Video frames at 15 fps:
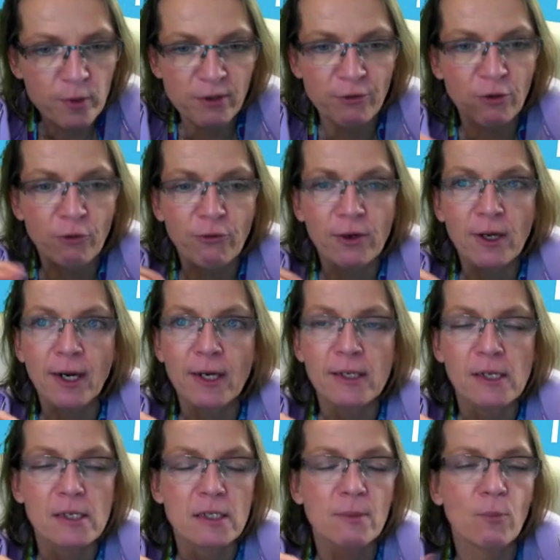new groups if you
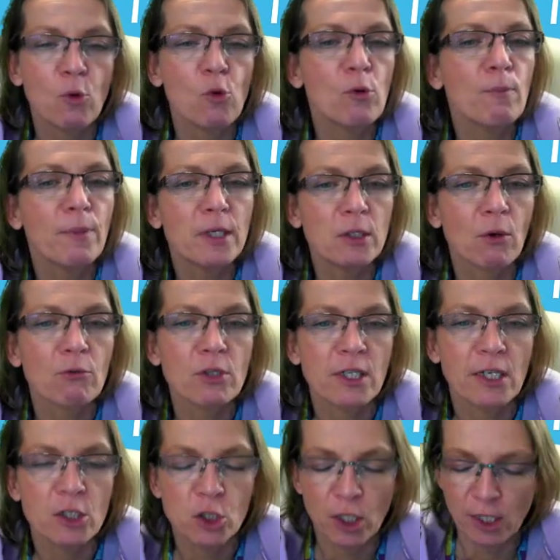feel like that's important,
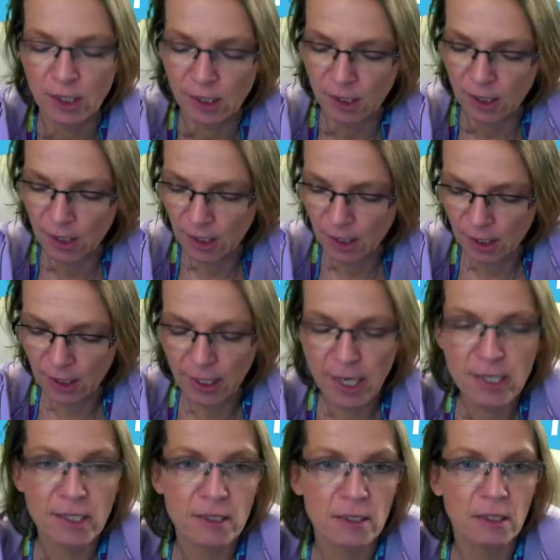but don't touch any
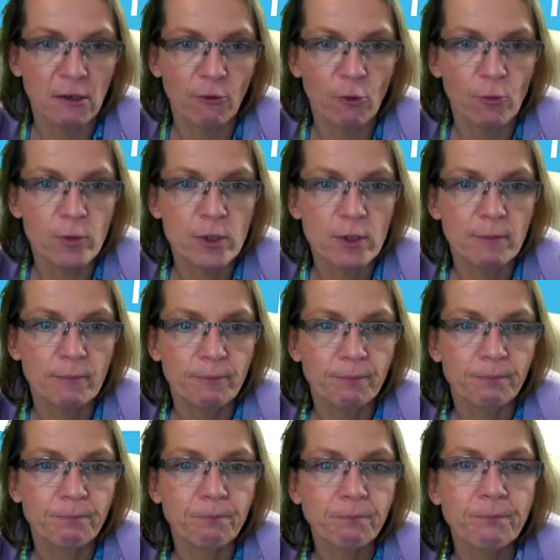existing
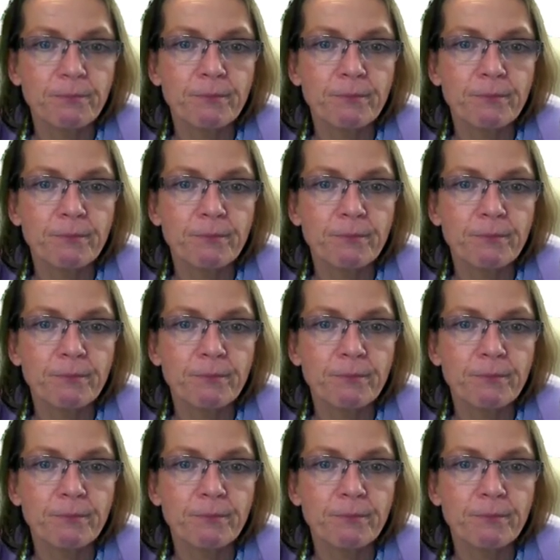groups.